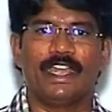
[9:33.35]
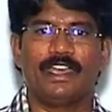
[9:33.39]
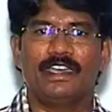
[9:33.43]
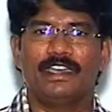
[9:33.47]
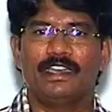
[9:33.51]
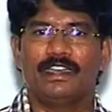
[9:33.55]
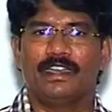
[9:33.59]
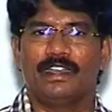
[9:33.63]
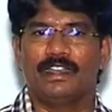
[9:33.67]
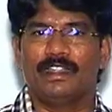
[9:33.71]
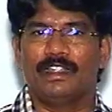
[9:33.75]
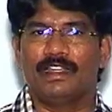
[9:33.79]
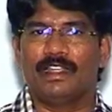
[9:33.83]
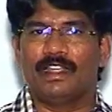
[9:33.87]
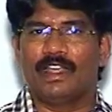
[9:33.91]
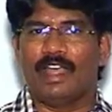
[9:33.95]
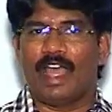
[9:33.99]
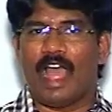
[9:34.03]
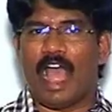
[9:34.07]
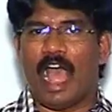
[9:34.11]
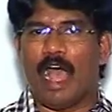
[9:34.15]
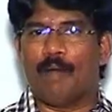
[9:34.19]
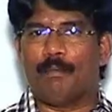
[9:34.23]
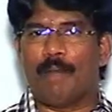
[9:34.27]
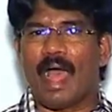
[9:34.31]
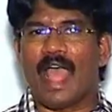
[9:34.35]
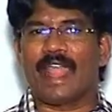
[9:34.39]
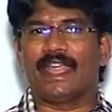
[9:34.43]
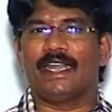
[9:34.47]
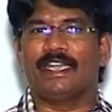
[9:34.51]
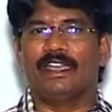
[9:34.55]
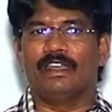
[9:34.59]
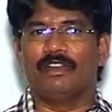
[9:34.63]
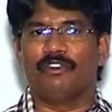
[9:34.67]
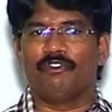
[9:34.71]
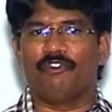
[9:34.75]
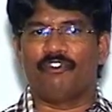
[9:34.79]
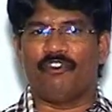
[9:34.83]
Then
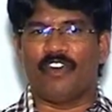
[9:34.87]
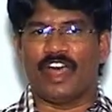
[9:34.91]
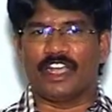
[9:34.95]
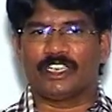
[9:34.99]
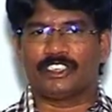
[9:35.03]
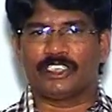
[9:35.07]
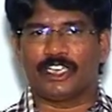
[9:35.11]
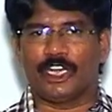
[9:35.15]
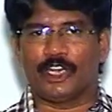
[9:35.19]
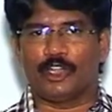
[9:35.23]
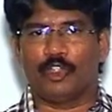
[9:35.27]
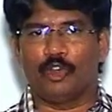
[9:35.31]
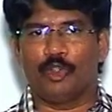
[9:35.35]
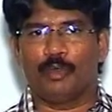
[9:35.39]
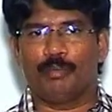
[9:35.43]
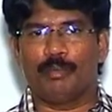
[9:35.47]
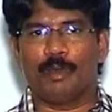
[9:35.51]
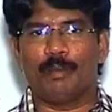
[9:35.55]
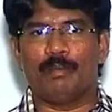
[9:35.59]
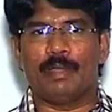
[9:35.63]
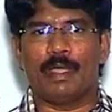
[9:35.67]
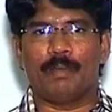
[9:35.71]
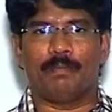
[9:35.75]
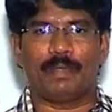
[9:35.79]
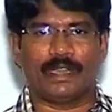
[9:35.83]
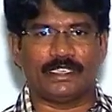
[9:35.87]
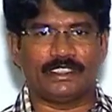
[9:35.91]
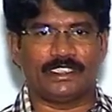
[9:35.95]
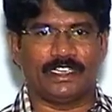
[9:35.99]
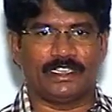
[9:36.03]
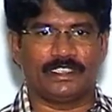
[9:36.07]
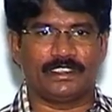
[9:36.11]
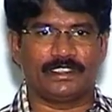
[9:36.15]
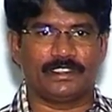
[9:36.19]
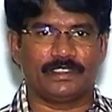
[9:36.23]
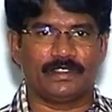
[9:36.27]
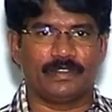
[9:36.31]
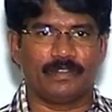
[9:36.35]
amine functional group may
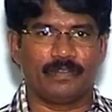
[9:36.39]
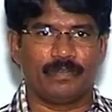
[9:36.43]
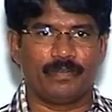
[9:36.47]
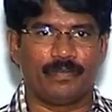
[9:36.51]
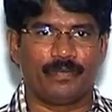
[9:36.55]
present.